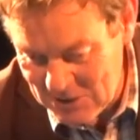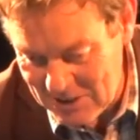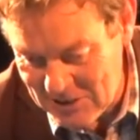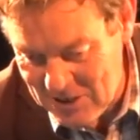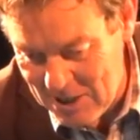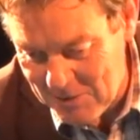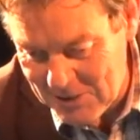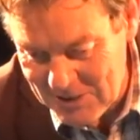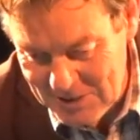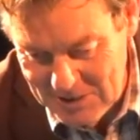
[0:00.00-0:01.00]
as unstable
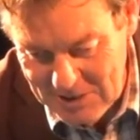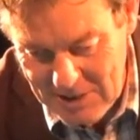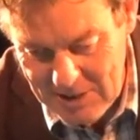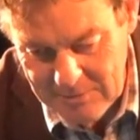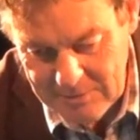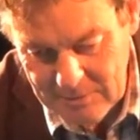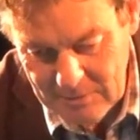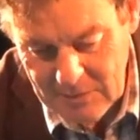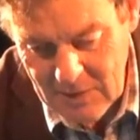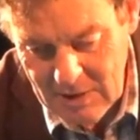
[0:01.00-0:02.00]
as it is today.
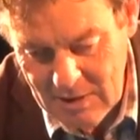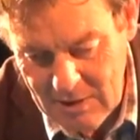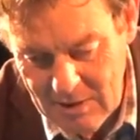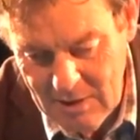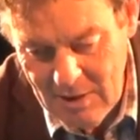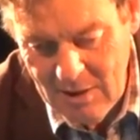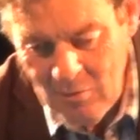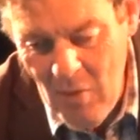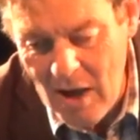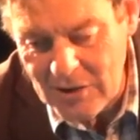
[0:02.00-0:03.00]

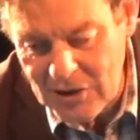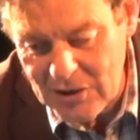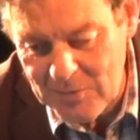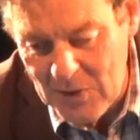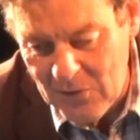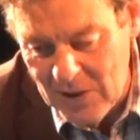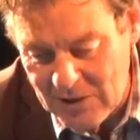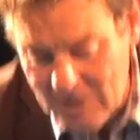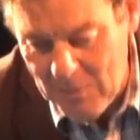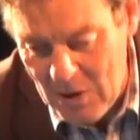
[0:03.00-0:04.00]
Much has been
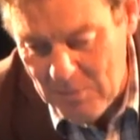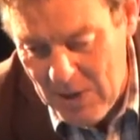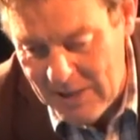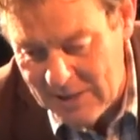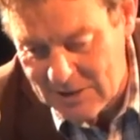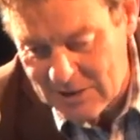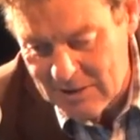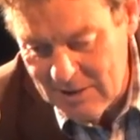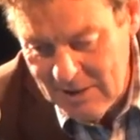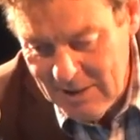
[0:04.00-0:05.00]
written about
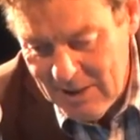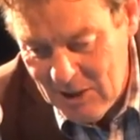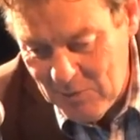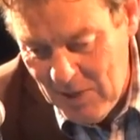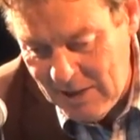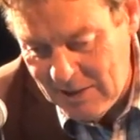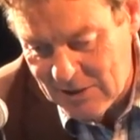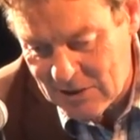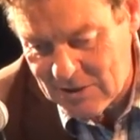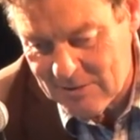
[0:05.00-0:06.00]
panics and
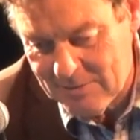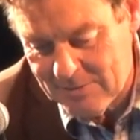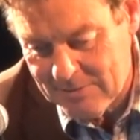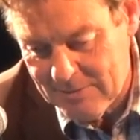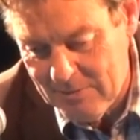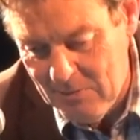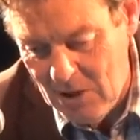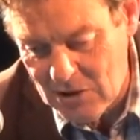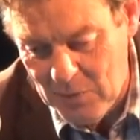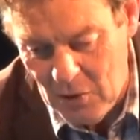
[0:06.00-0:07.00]
manias,
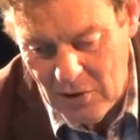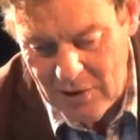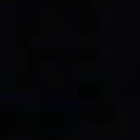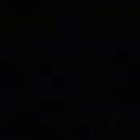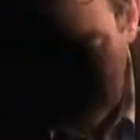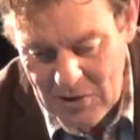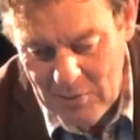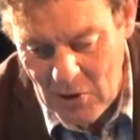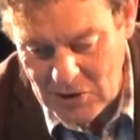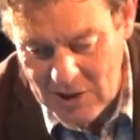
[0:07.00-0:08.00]
much more than with
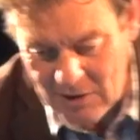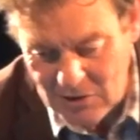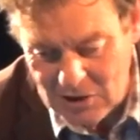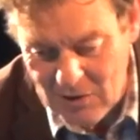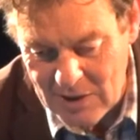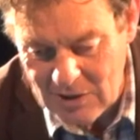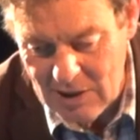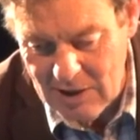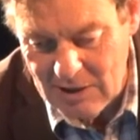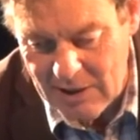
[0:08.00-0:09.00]
the most
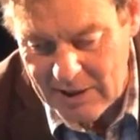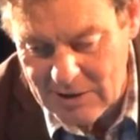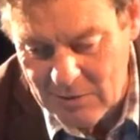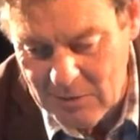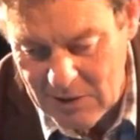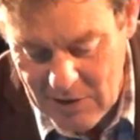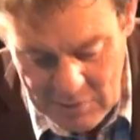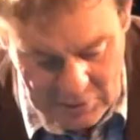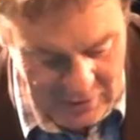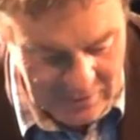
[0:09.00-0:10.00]
outstretched intellect we are
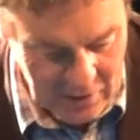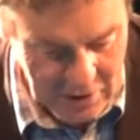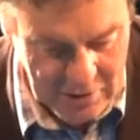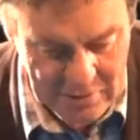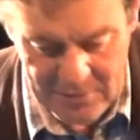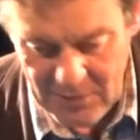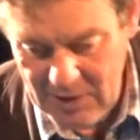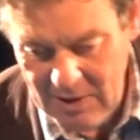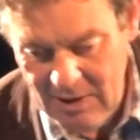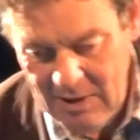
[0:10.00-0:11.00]
able to follow
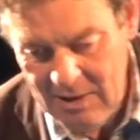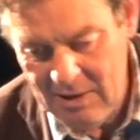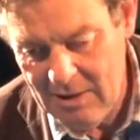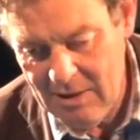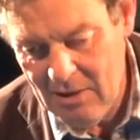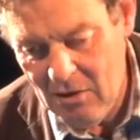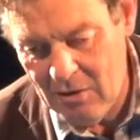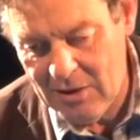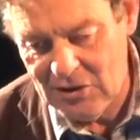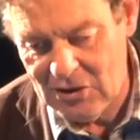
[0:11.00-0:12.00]

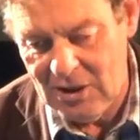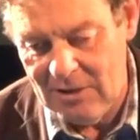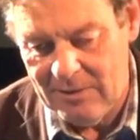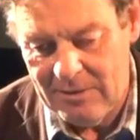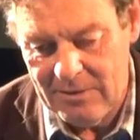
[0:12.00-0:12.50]
or conceive.